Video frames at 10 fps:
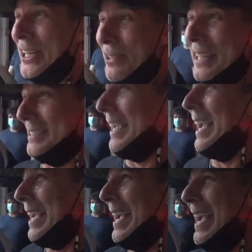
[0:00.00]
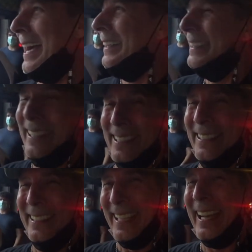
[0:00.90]
drinks. Yeah.
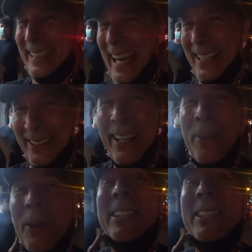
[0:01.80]
Okay. We'll